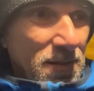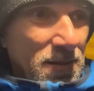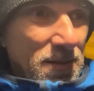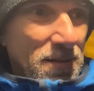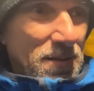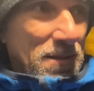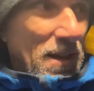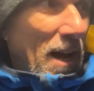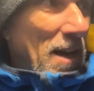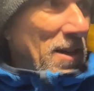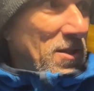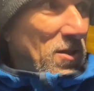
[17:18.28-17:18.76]

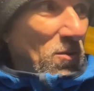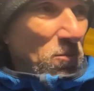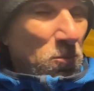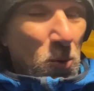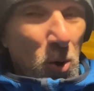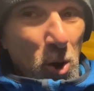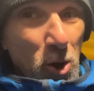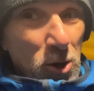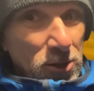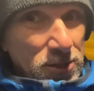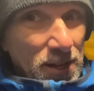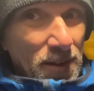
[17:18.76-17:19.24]
That's the
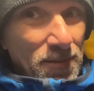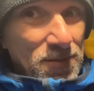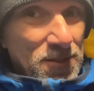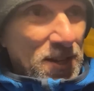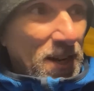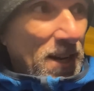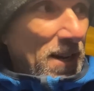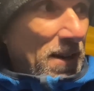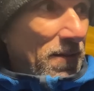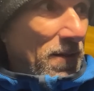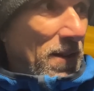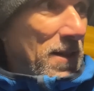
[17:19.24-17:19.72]
worst I've
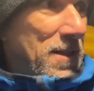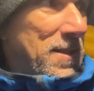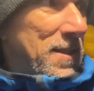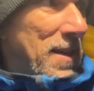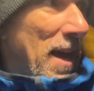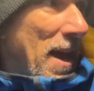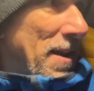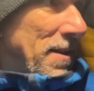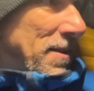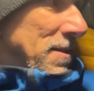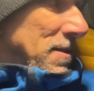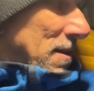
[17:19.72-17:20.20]
seen in this
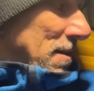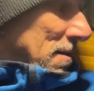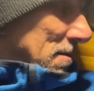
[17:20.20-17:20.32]
tent.